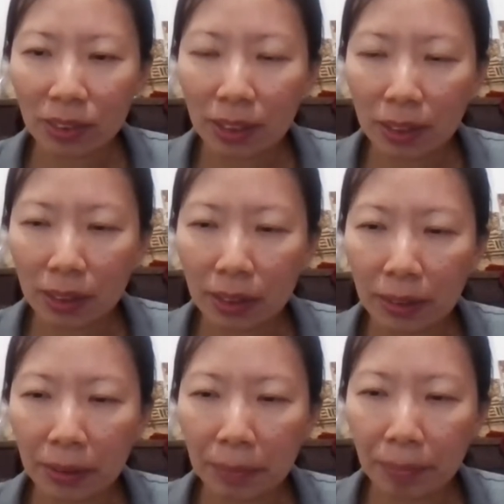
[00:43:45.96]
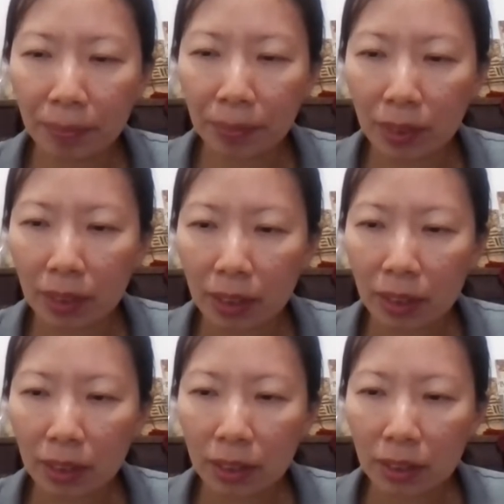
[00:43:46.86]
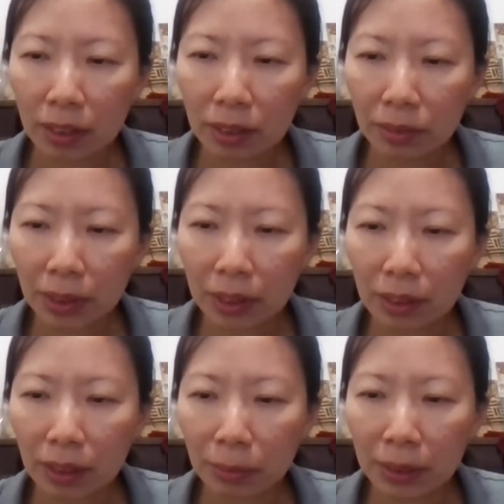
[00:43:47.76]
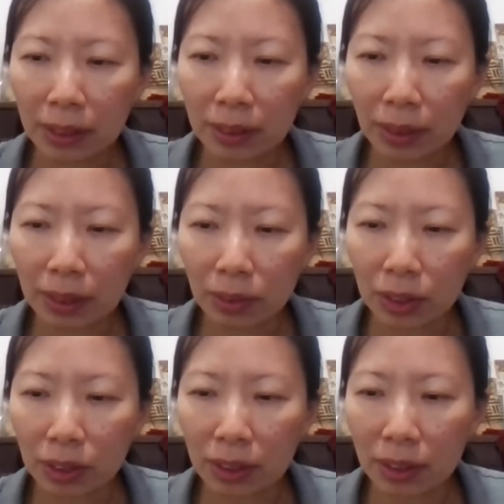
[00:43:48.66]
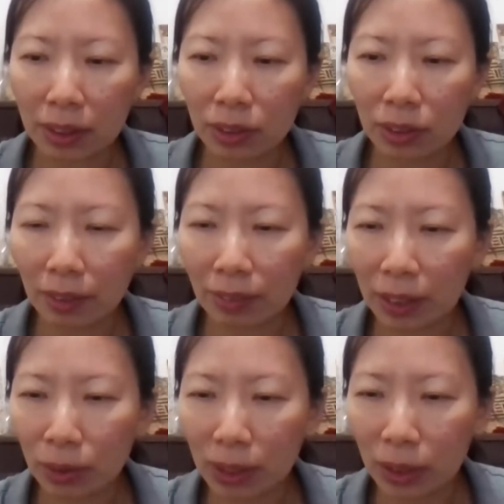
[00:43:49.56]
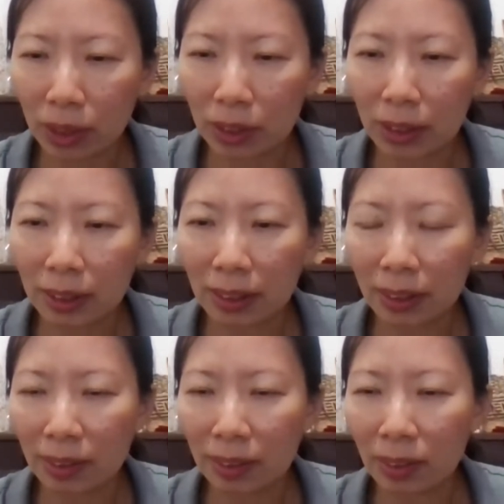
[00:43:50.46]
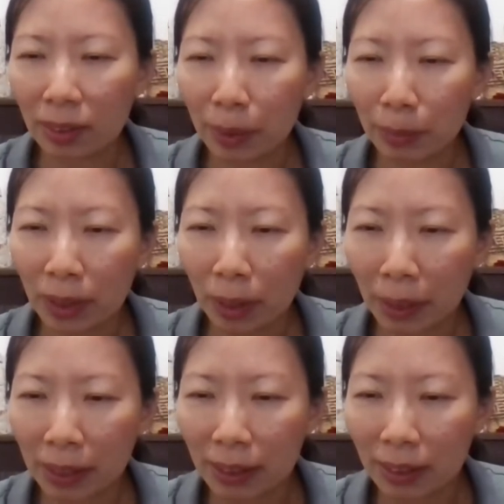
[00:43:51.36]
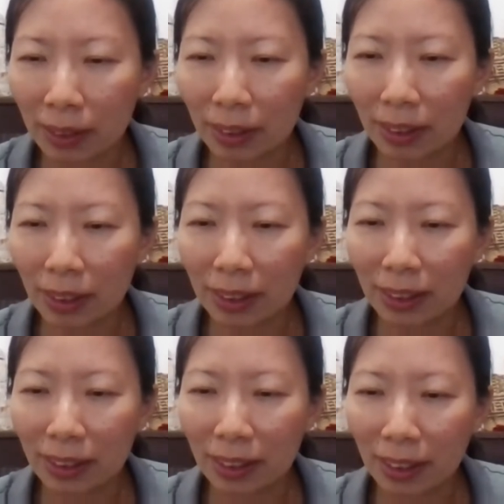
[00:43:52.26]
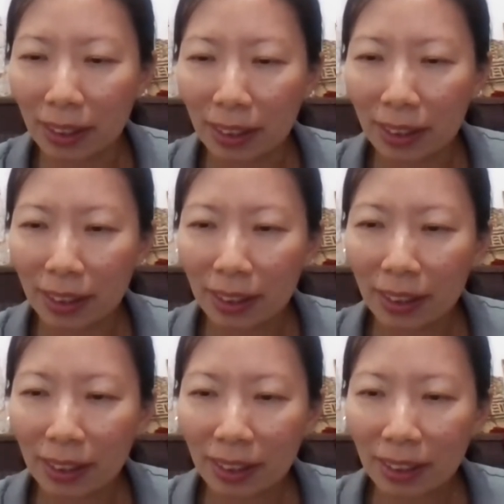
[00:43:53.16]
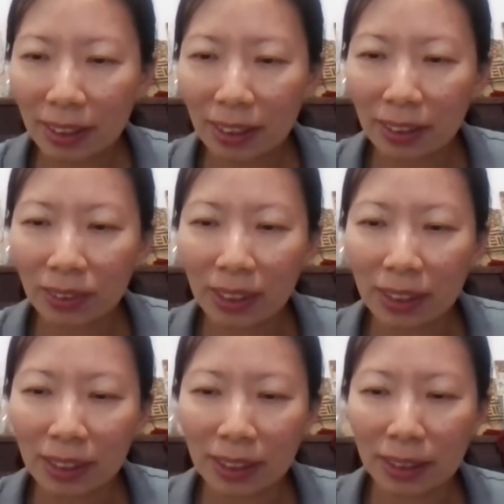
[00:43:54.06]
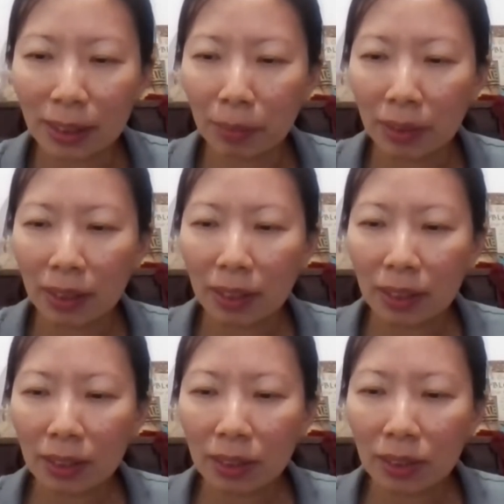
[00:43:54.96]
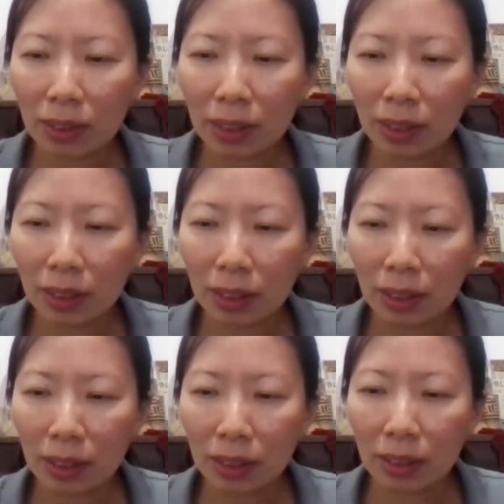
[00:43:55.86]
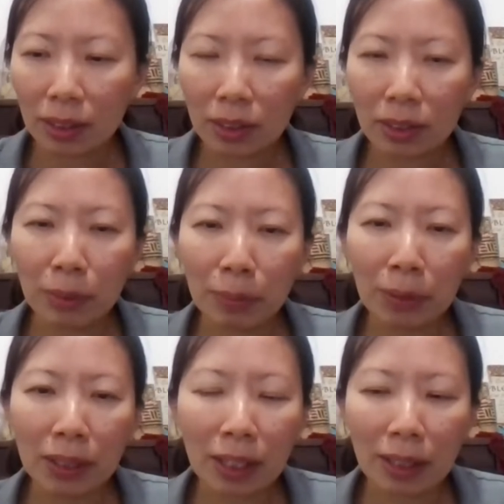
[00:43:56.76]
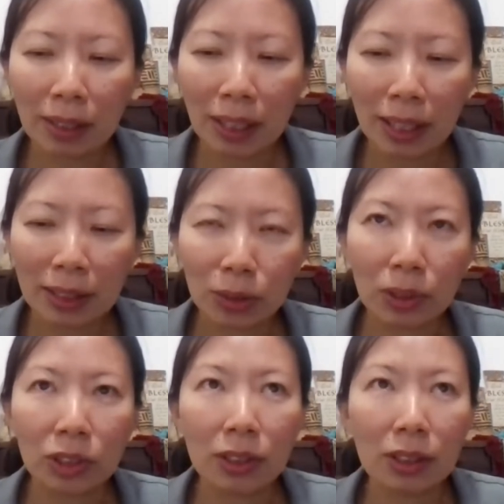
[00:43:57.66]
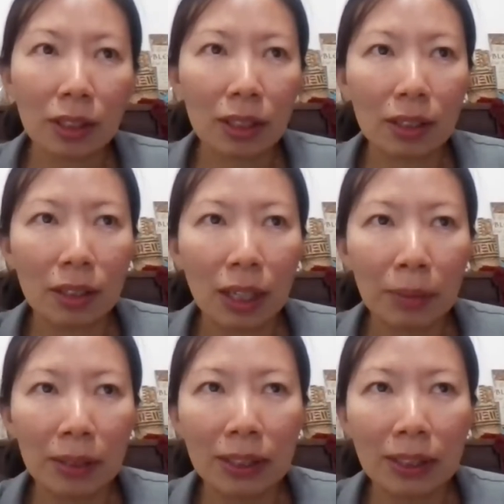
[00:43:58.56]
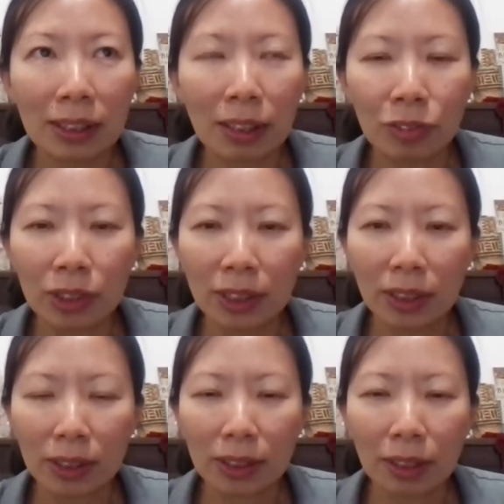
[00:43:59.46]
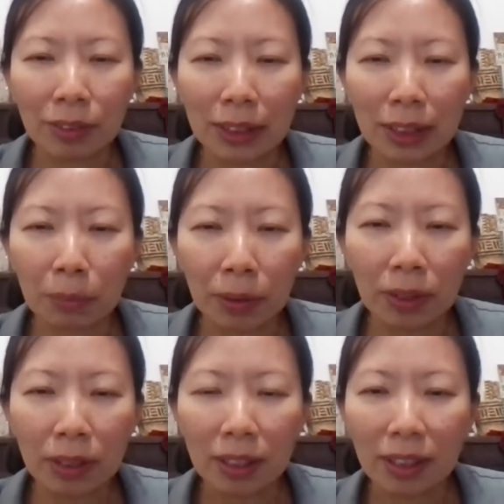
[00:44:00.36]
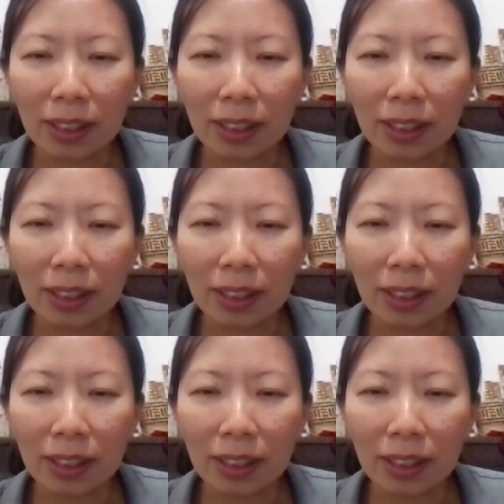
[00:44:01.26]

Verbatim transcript: Okay. Um, wait, uh, let me see what the questions. You have like 20 questions or maybe comments. Let's see. Well, hmm? oh, I think it's the same. Okay. Uh, okay, maybe I, I ask a question. Uh, how many snakes have you seen yourself in Singapore?